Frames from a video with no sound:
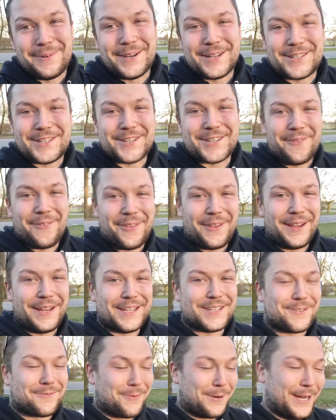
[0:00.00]
but something
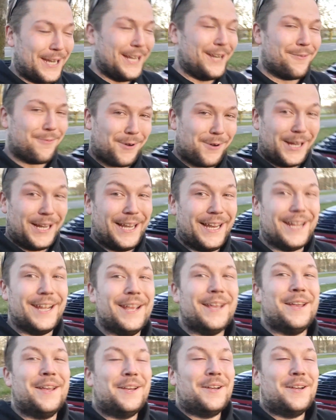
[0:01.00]
is really, really,